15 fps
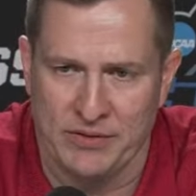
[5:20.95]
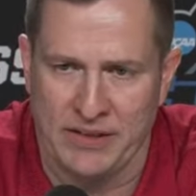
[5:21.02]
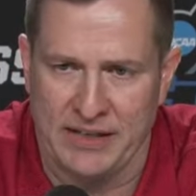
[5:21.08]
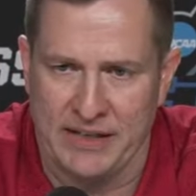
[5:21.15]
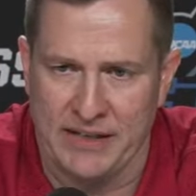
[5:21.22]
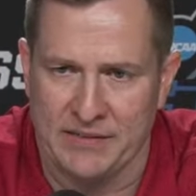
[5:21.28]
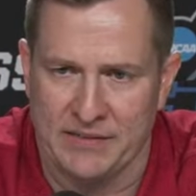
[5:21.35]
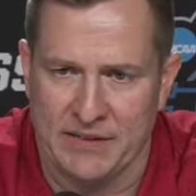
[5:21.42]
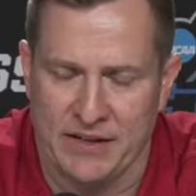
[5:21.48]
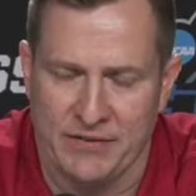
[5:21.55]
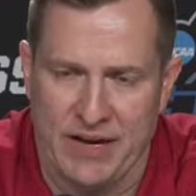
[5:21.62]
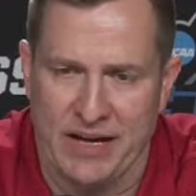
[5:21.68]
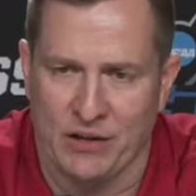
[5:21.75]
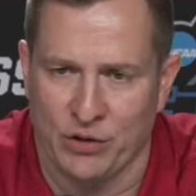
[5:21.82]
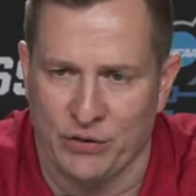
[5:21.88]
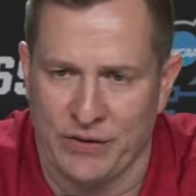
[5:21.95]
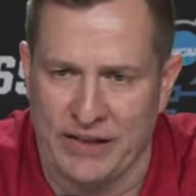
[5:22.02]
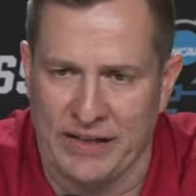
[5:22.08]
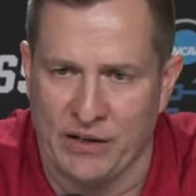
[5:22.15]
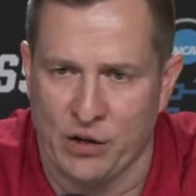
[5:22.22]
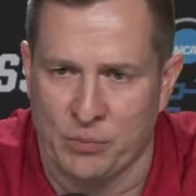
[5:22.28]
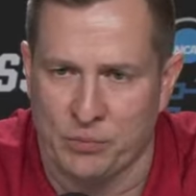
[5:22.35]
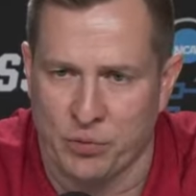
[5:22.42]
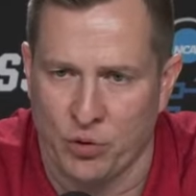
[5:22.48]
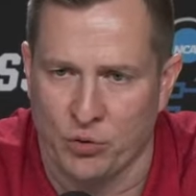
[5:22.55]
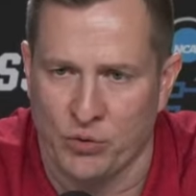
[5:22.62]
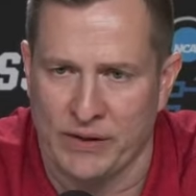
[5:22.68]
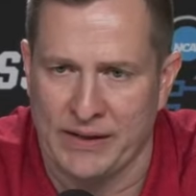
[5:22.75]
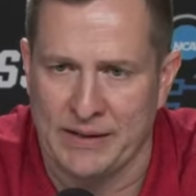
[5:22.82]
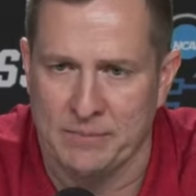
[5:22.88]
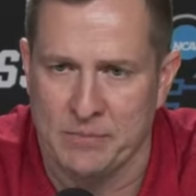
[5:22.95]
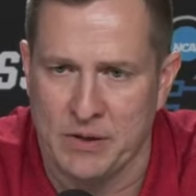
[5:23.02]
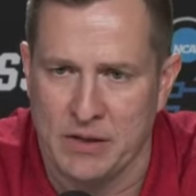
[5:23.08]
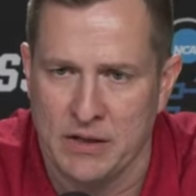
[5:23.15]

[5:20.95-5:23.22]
they've elevated our program.